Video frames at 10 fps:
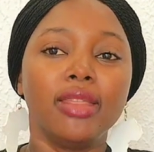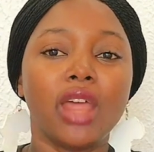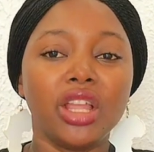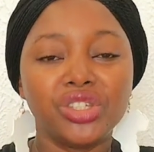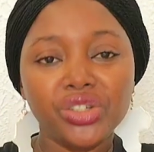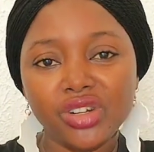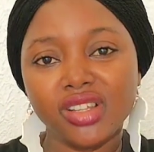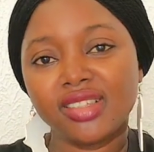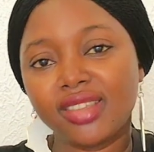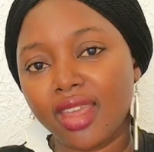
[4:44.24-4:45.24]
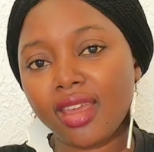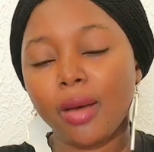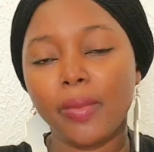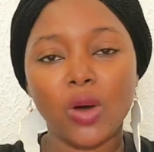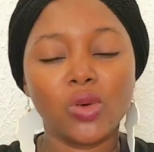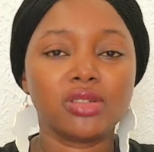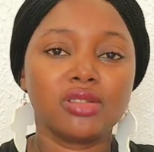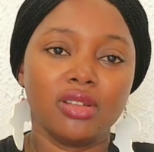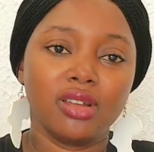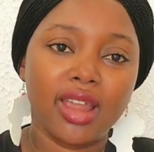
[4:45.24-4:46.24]
is to the people of
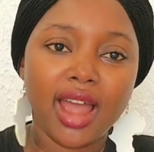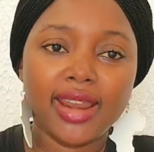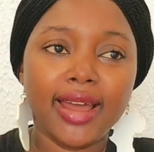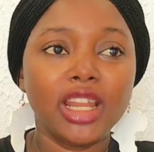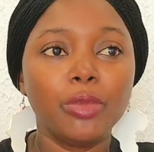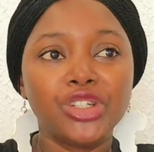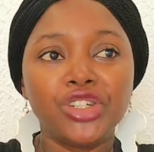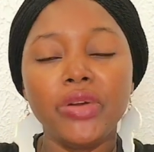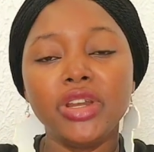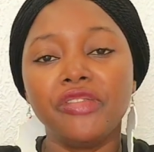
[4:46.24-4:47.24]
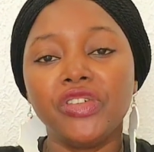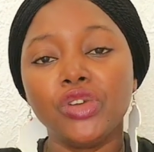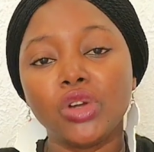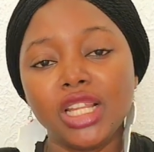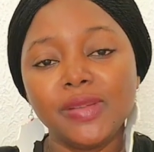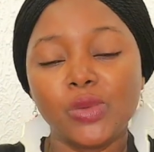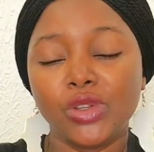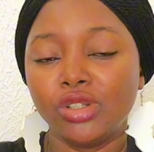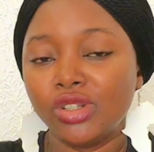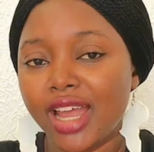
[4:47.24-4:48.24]
Ghana. Let's take a look at
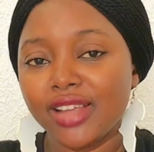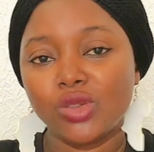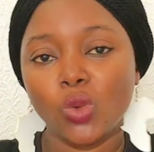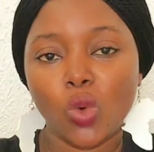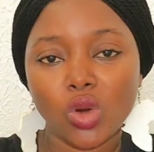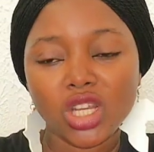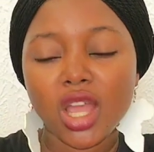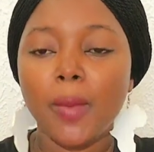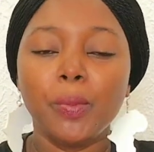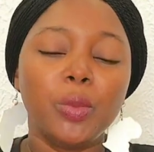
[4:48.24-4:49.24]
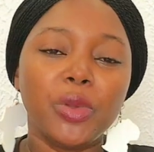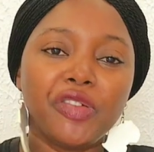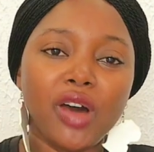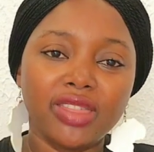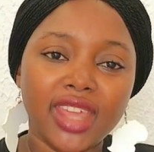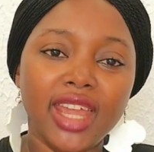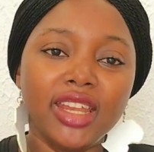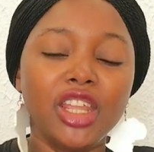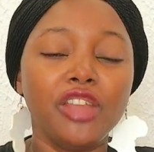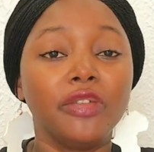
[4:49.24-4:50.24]
this video. Then I'll come back
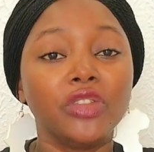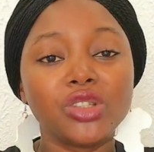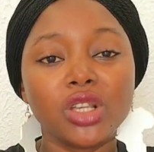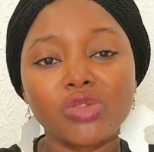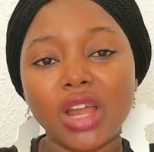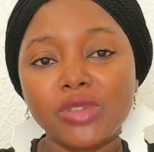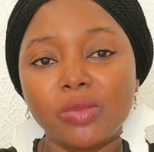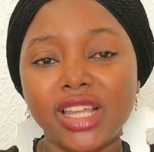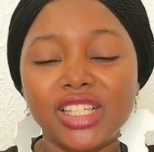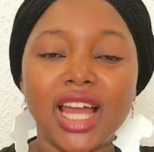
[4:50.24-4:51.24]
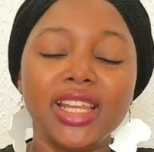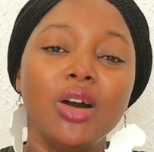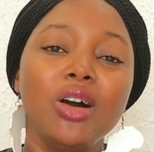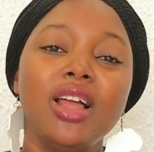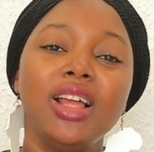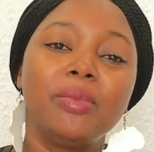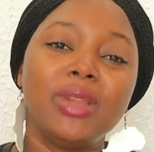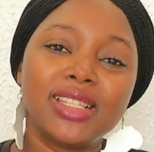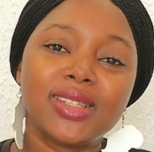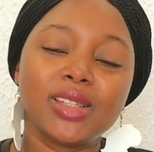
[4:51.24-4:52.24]
and react more on this
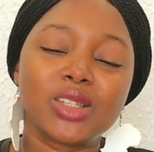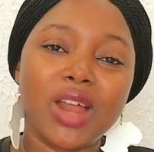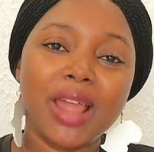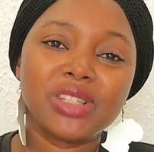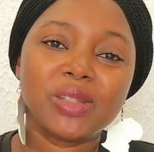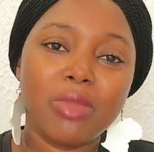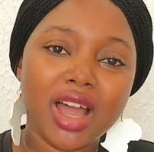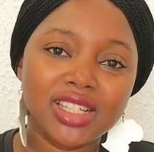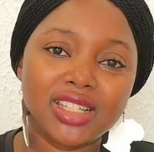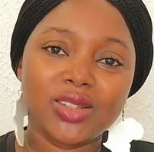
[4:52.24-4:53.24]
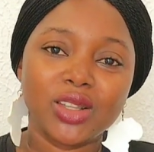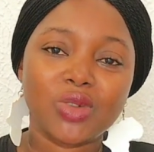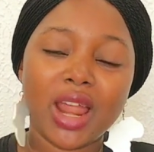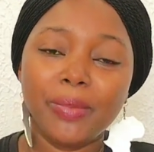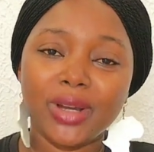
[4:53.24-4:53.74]
particular videos. Watch this